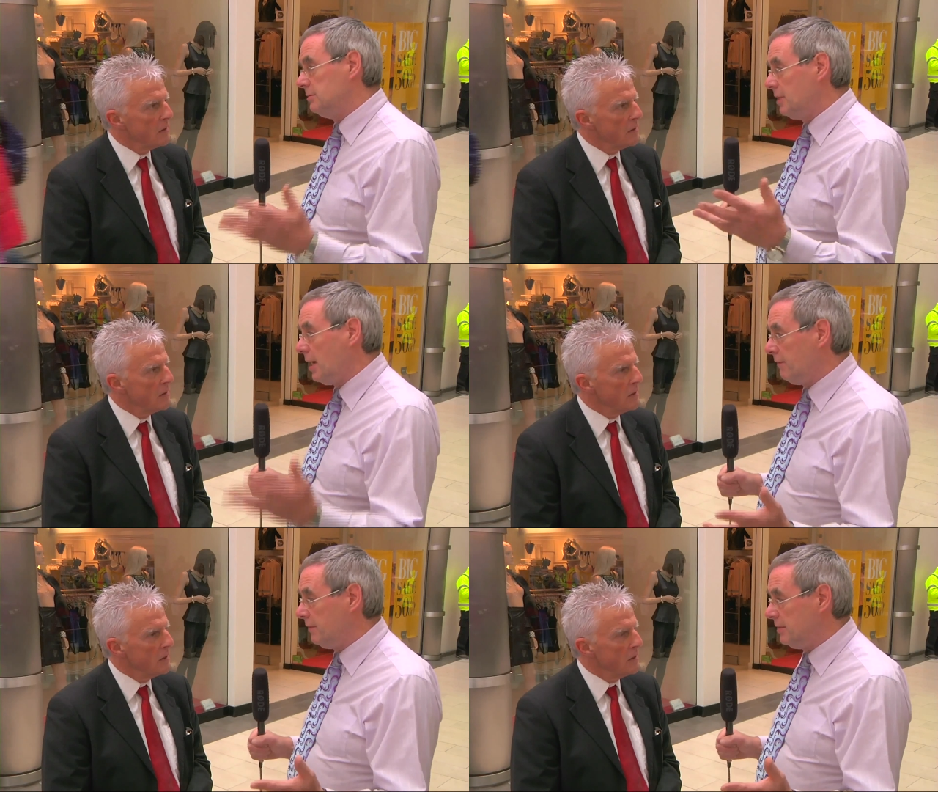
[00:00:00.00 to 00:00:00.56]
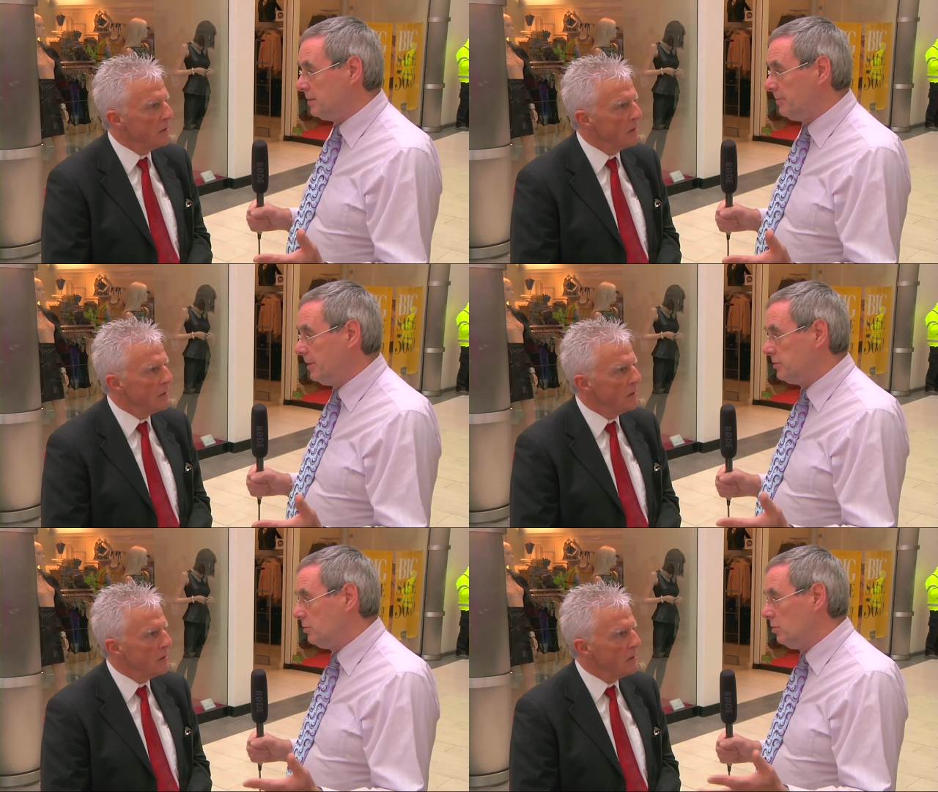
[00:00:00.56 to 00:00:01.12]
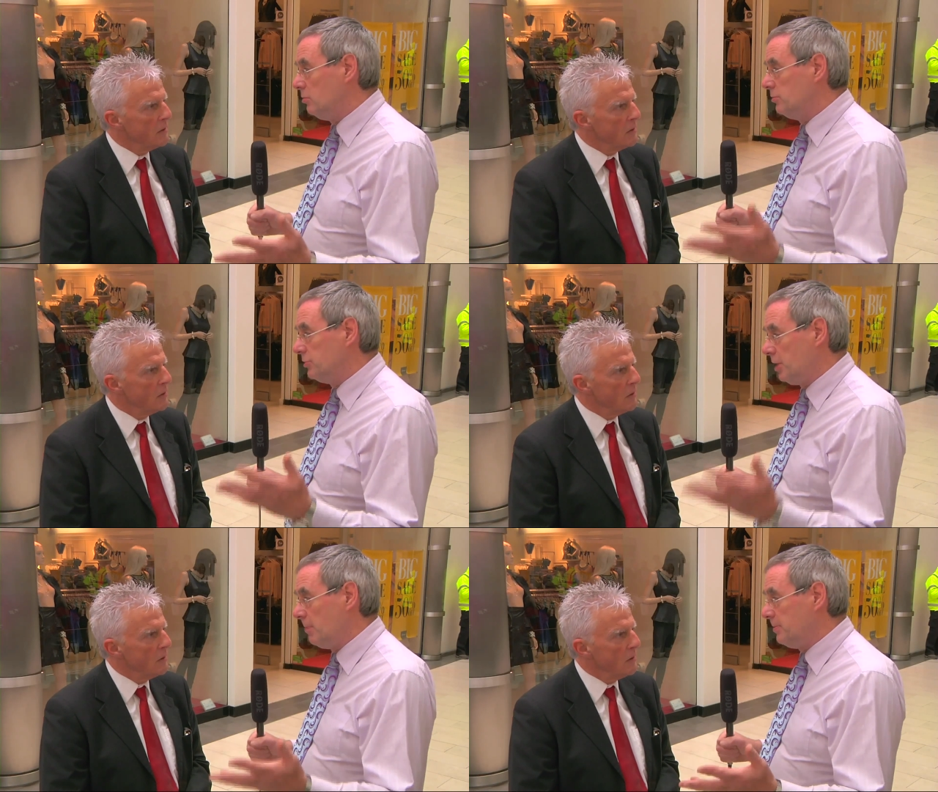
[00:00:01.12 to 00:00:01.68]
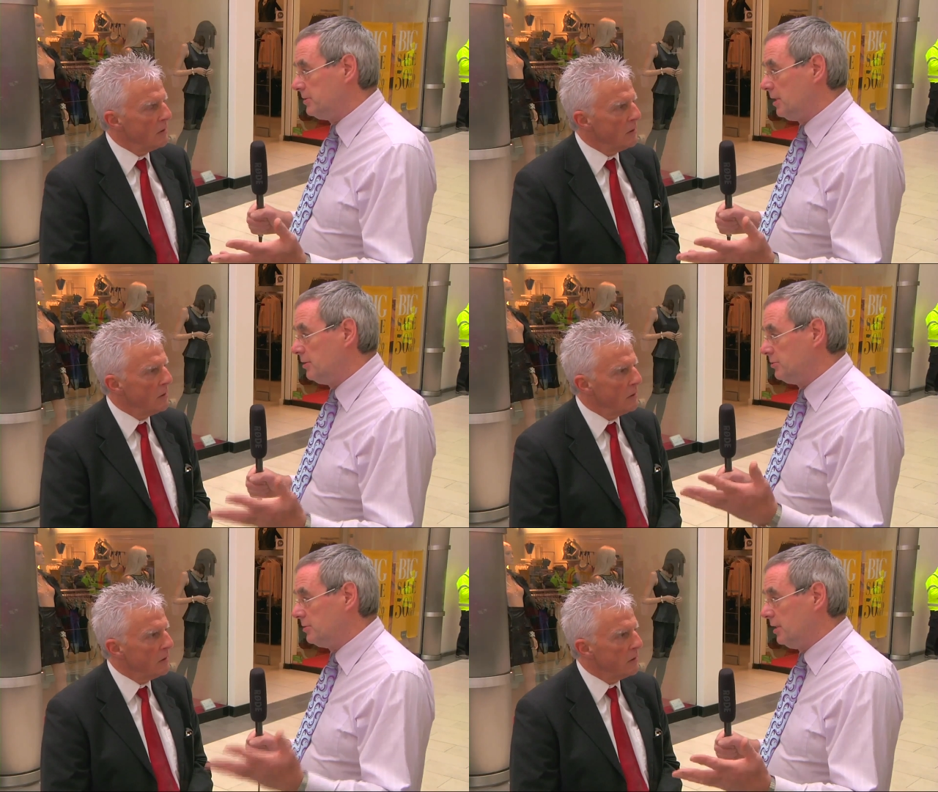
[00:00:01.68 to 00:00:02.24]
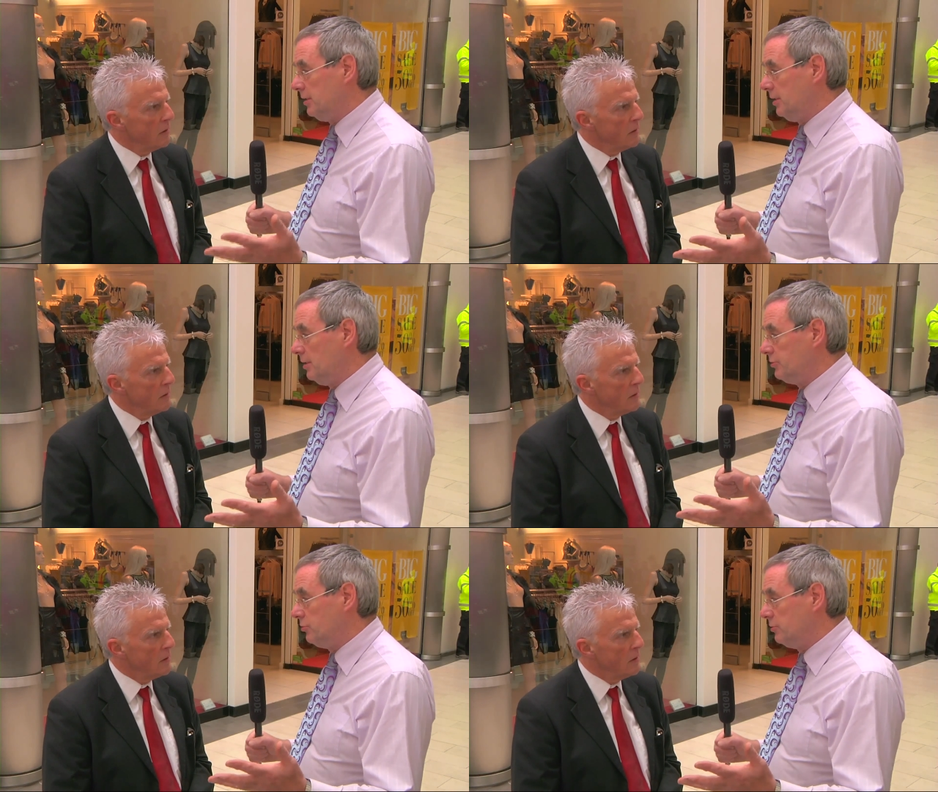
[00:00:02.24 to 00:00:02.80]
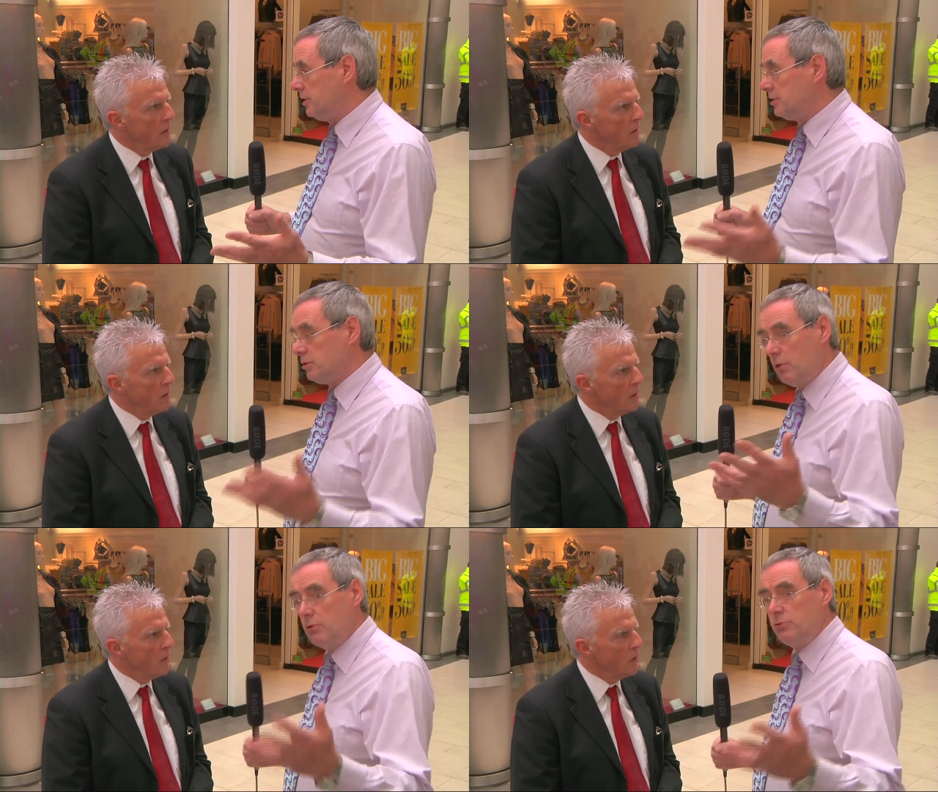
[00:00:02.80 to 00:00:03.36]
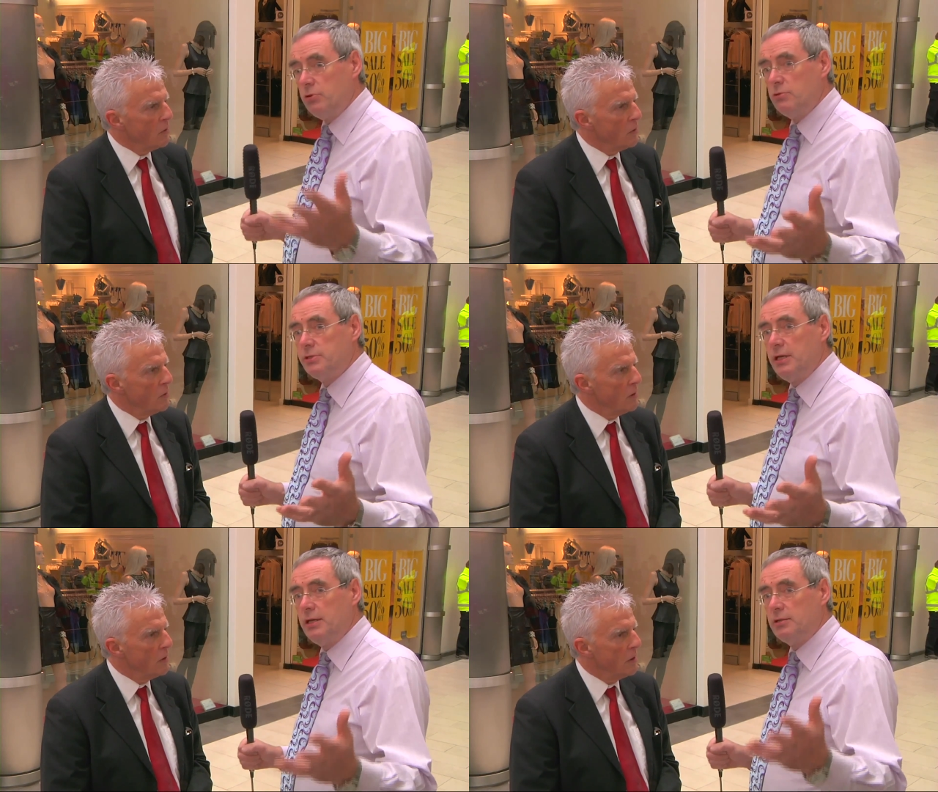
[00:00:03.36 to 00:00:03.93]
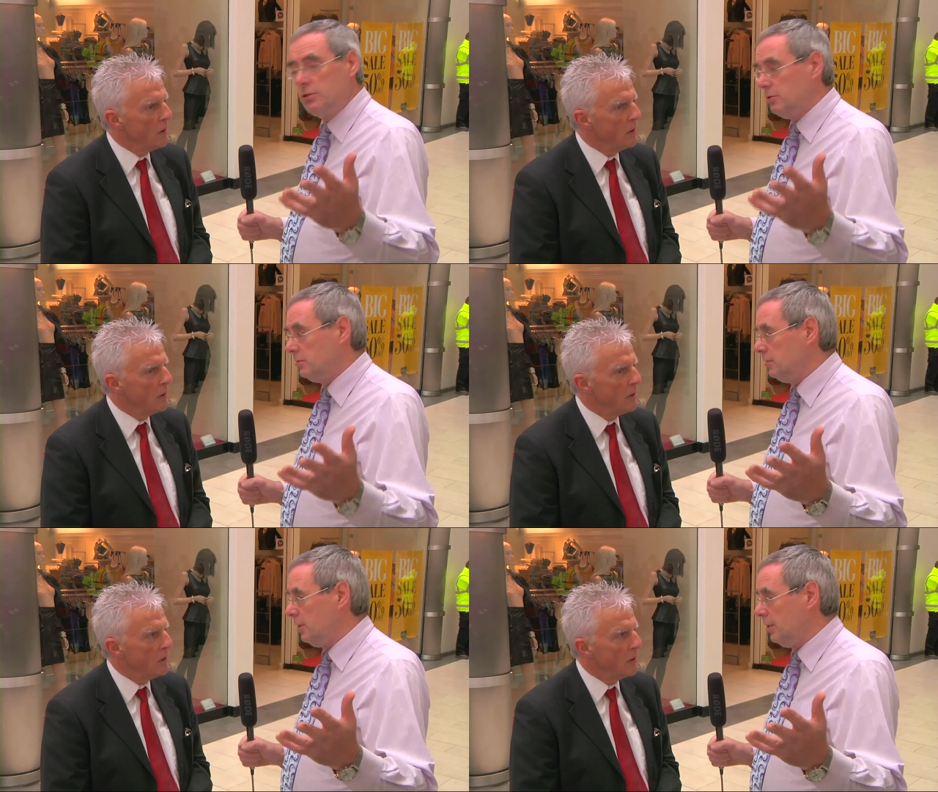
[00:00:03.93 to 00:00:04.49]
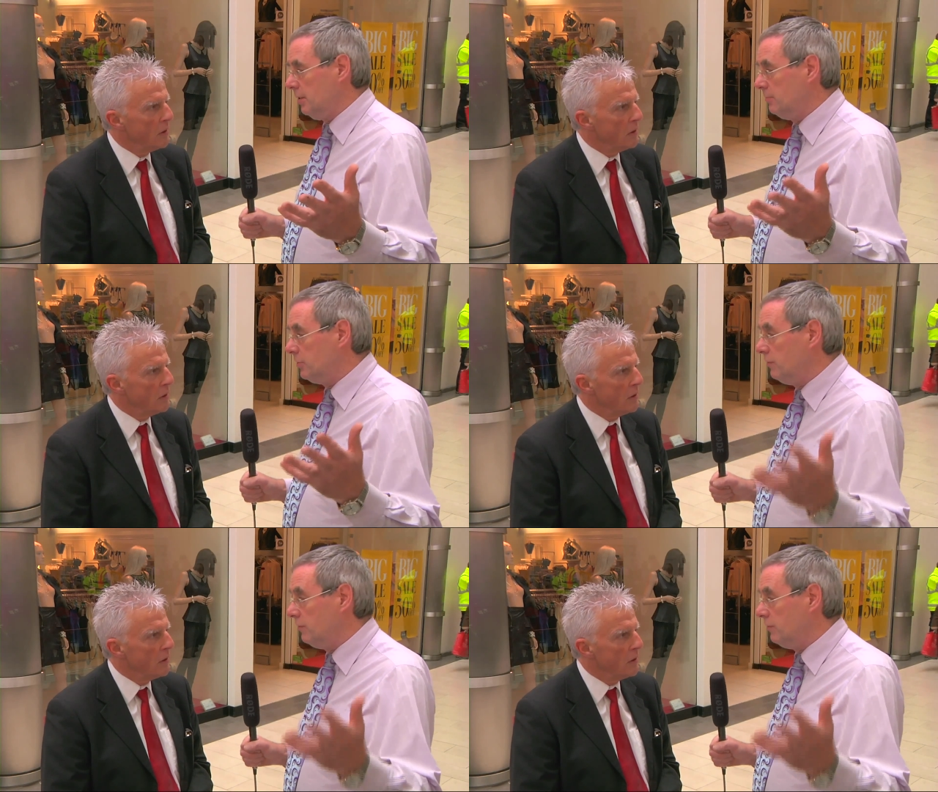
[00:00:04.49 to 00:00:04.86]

Speaker 1: Navan is the place to go. The shopping centre is ideal to showcase. What would you say to um, the